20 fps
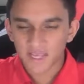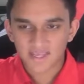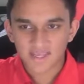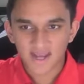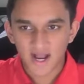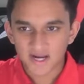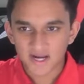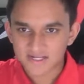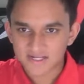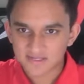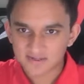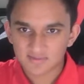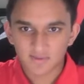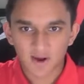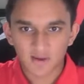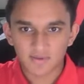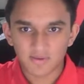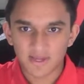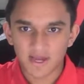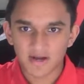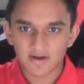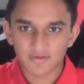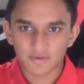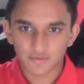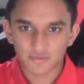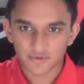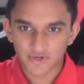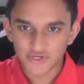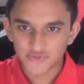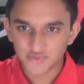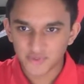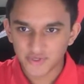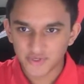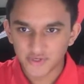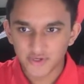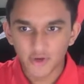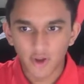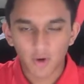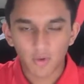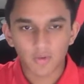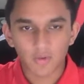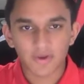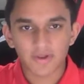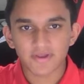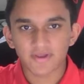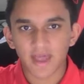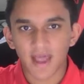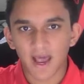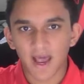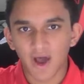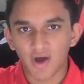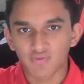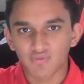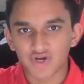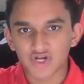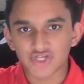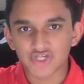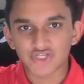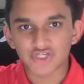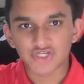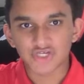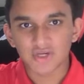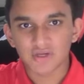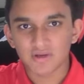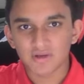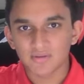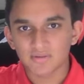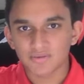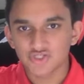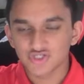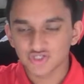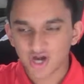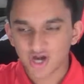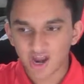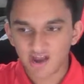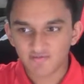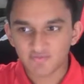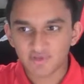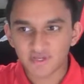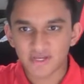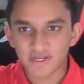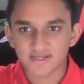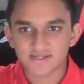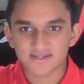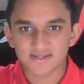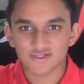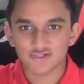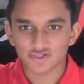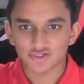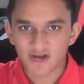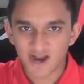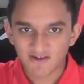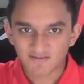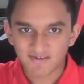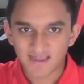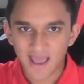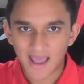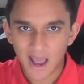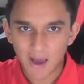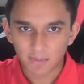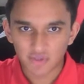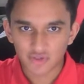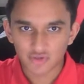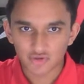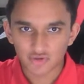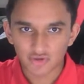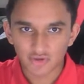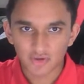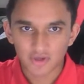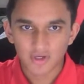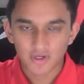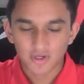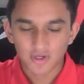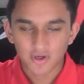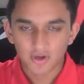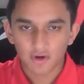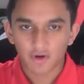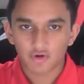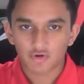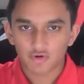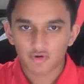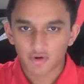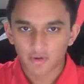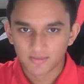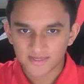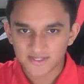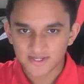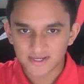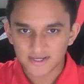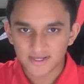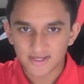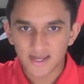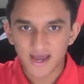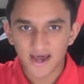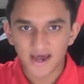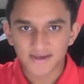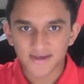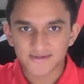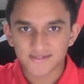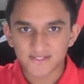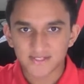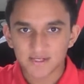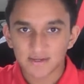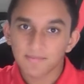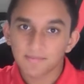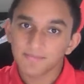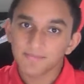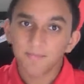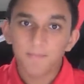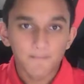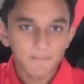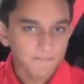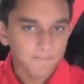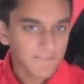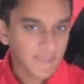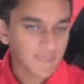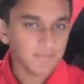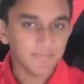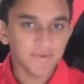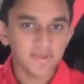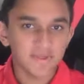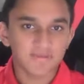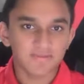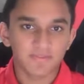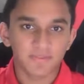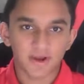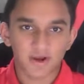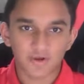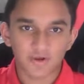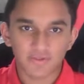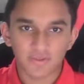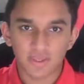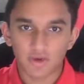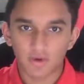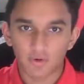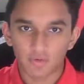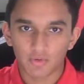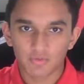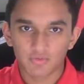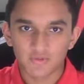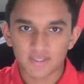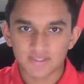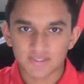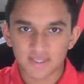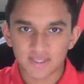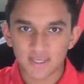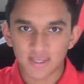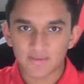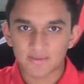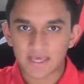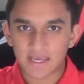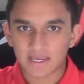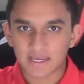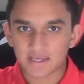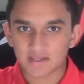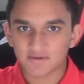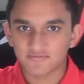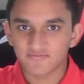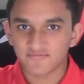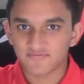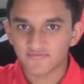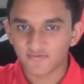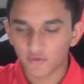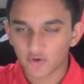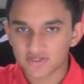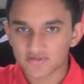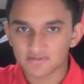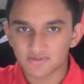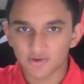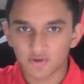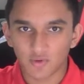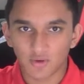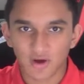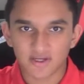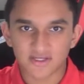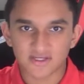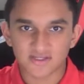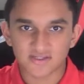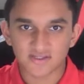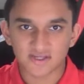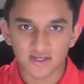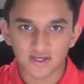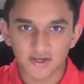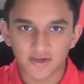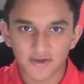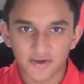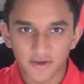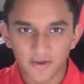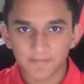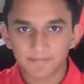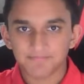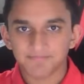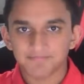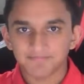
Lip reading: Giannis is probably out of the reach, but knowing how much draft picks and draft capital Oklahoma City has, maybe they're the only team that can force Milwaukee's hand.